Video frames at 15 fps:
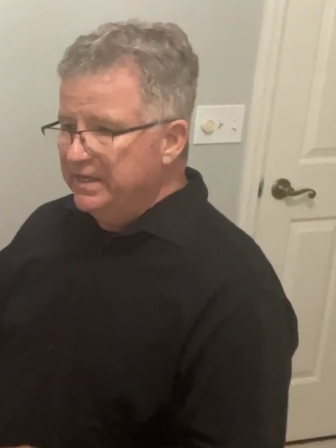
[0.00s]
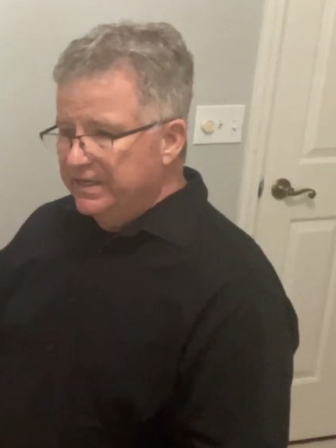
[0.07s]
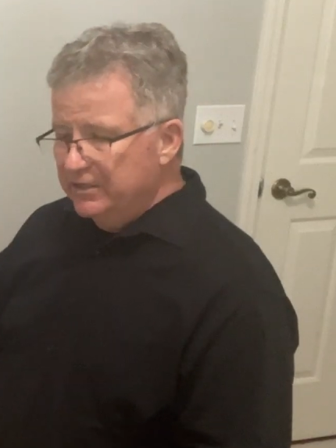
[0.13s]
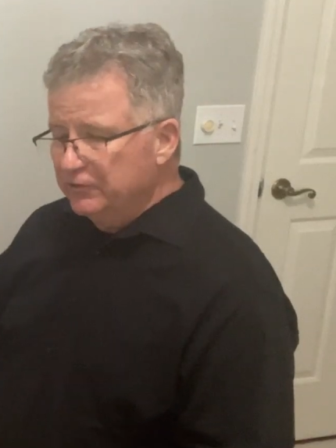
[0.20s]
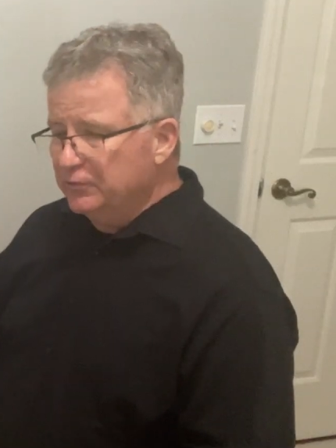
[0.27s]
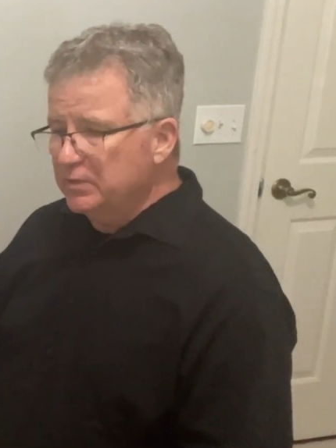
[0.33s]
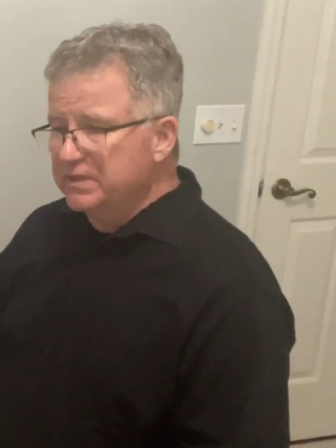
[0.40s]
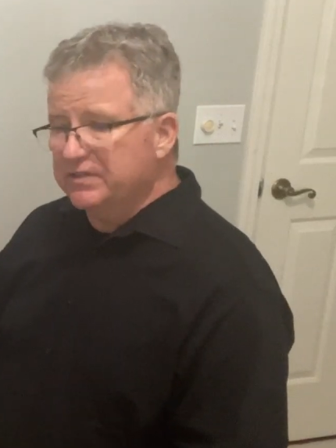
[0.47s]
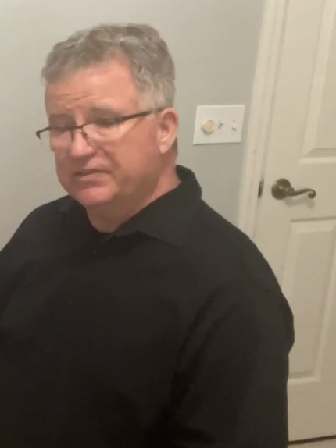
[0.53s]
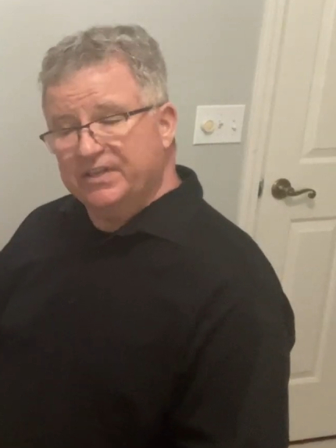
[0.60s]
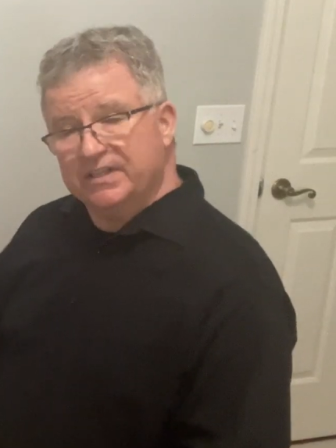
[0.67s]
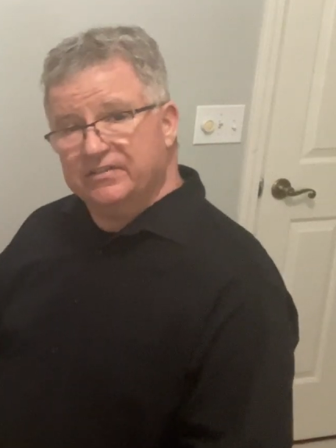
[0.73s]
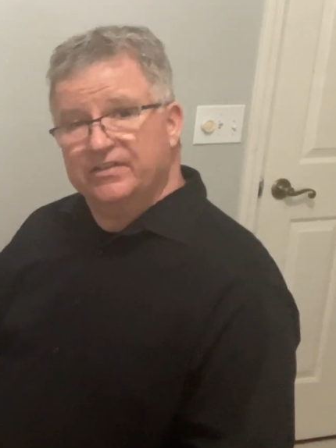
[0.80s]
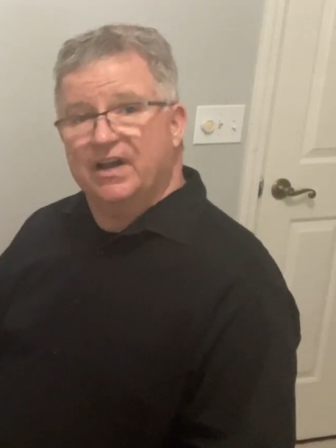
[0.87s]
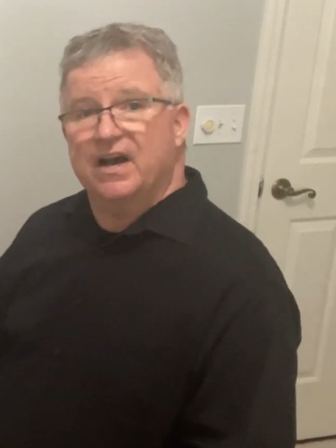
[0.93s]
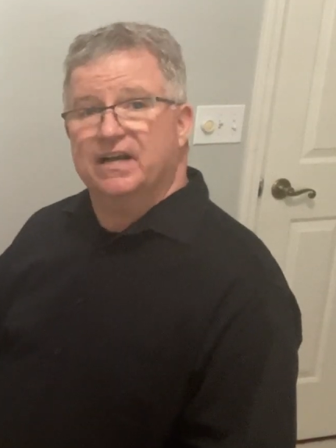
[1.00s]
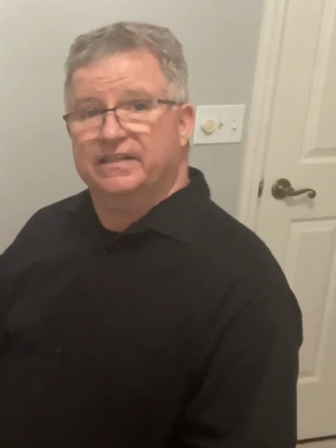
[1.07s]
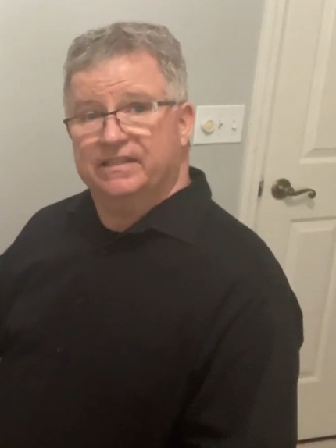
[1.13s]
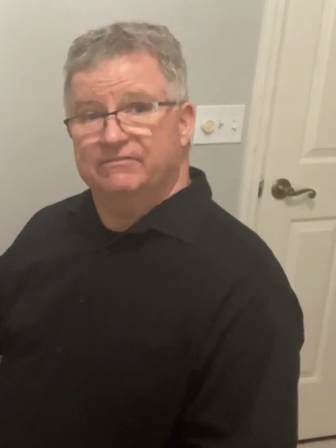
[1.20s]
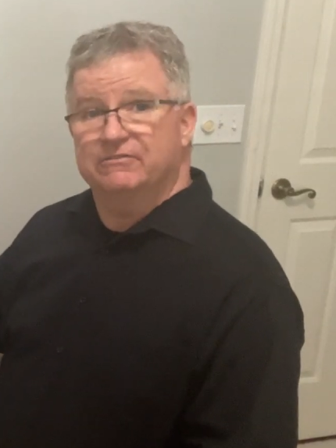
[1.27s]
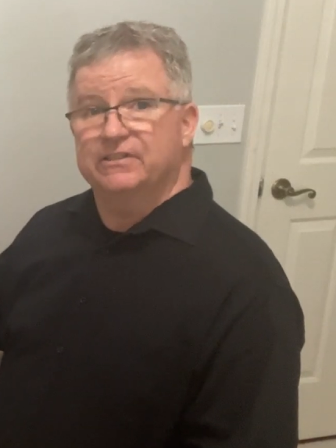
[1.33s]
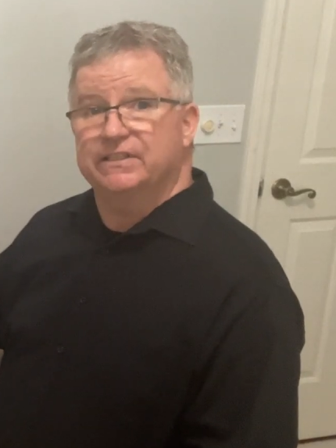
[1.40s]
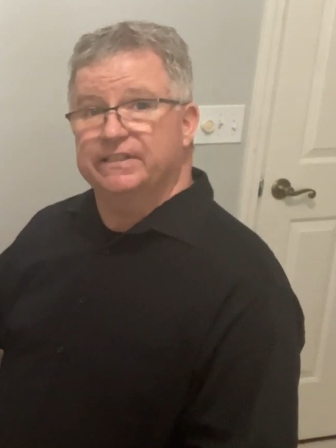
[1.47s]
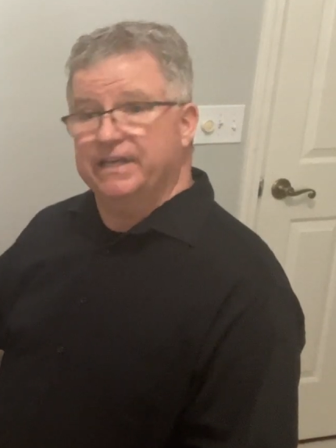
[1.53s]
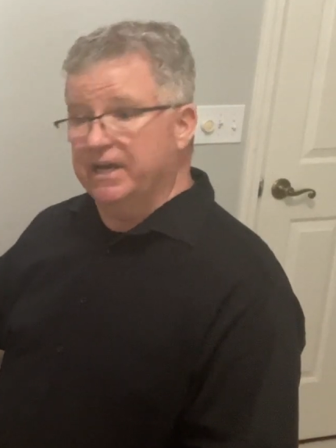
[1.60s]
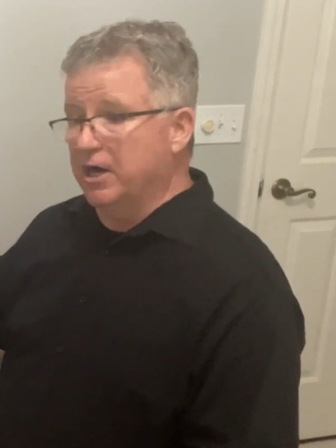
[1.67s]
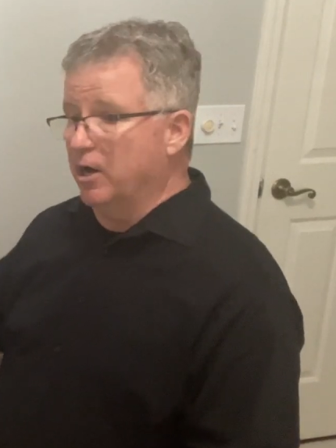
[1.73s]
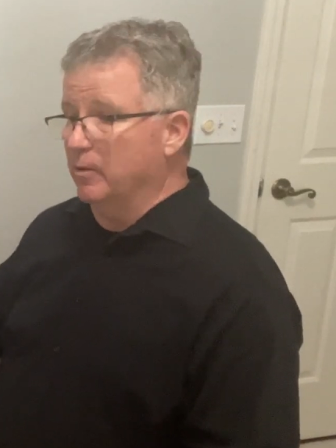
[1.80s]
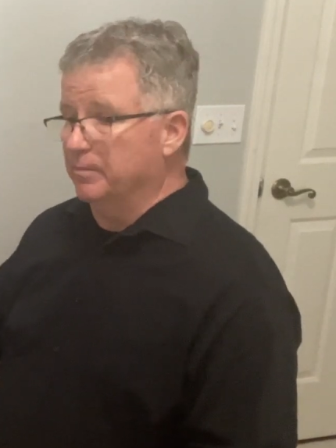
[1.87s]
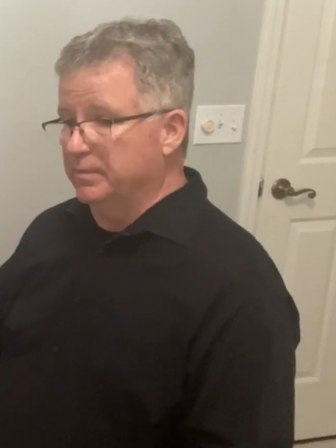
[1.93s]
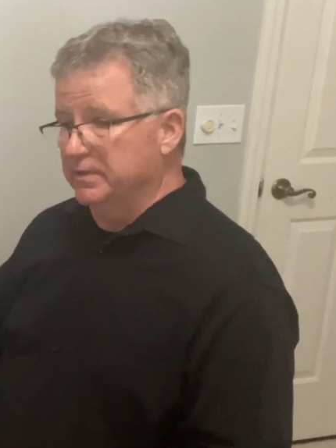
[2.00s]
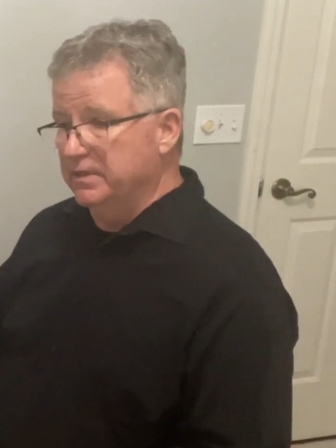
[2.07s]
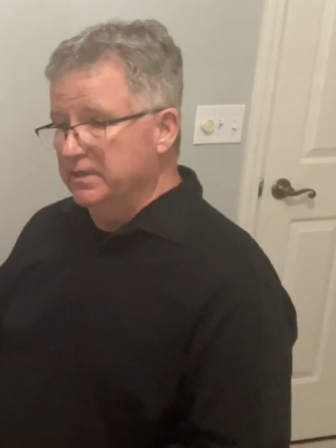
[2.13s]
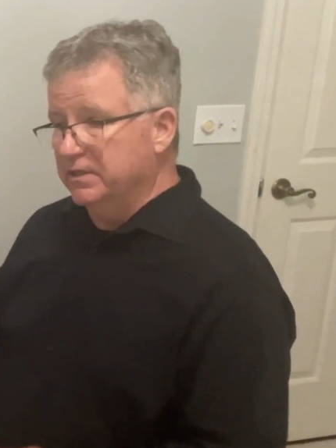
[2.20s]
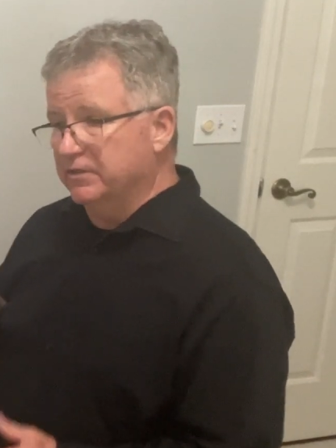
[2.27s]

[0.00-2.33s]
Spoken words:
Here's where the tick-tock can really help,